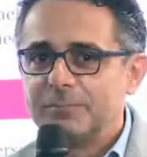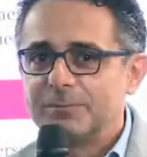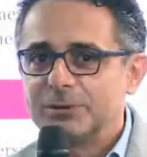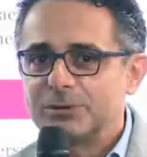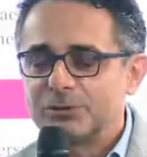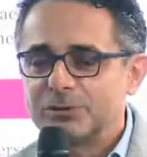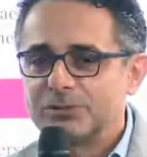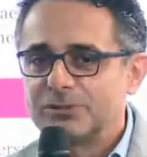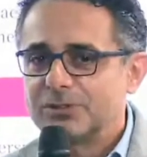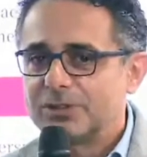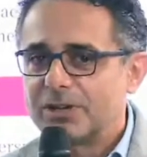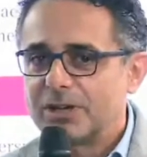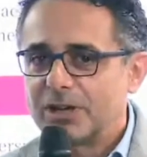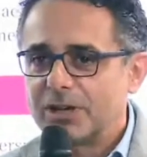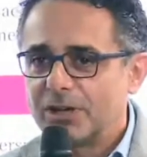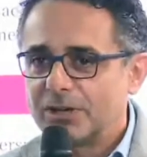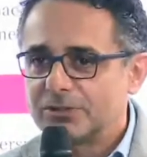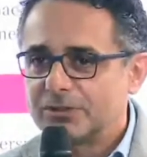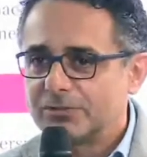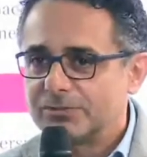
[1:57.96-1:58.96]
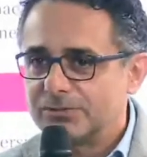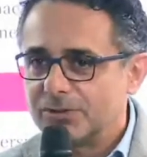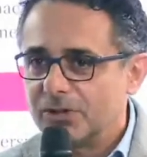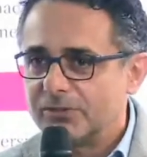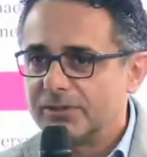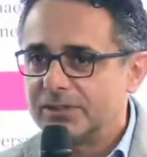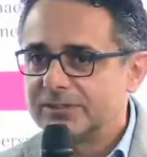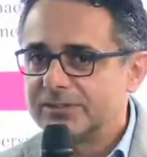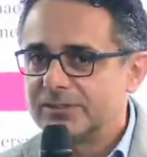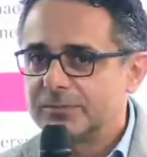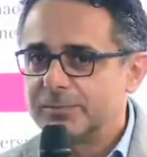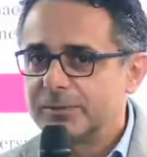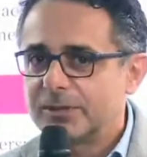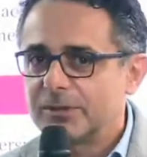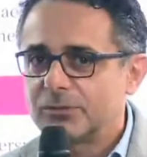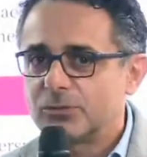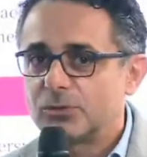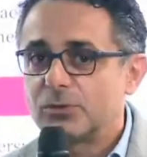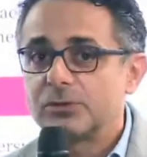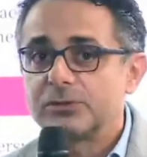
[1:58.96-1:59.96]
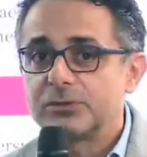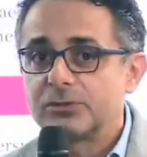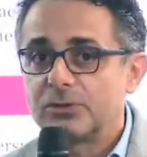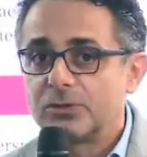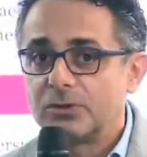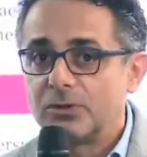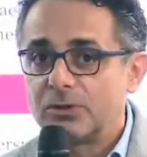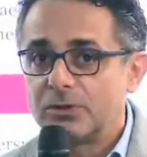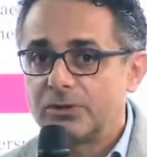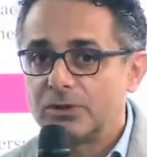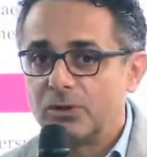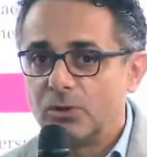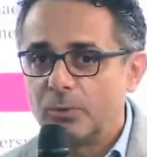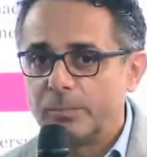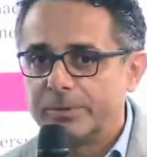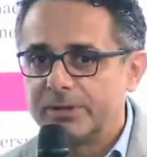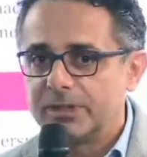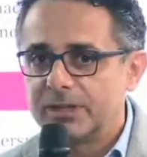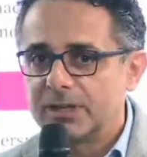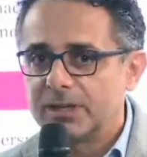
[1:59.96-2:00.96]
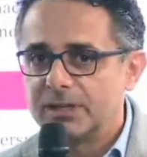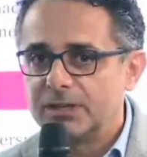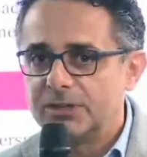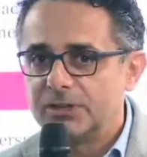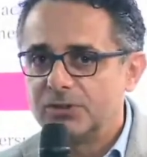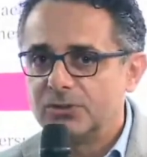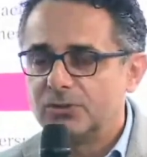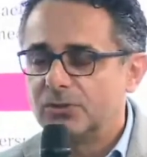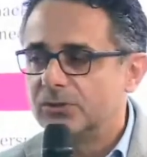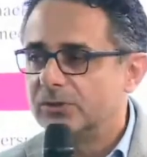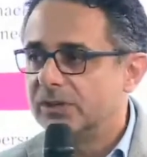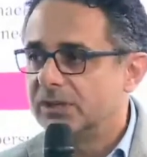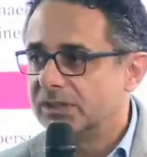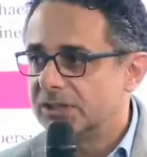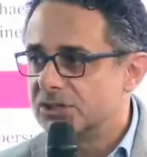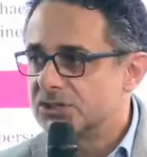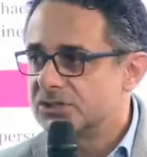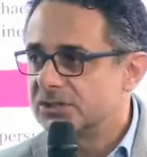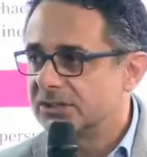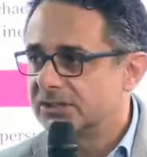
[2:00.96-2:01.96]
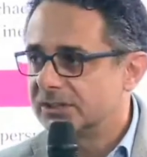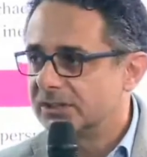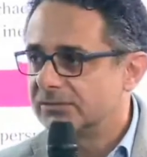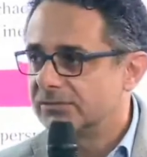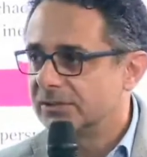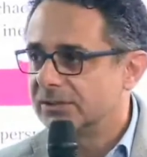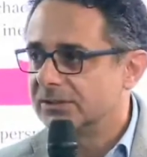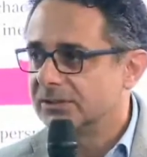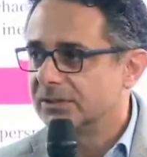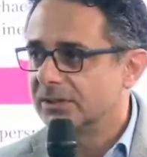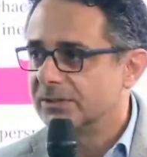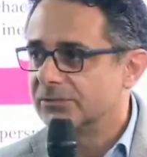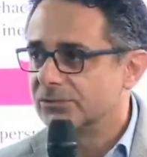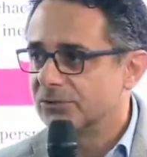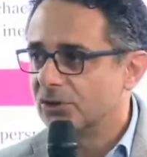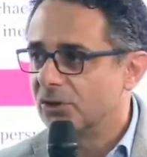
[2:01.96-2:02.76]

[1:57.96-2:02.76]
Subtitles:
but also there are a lot of novelties because we're also opening a new initiative in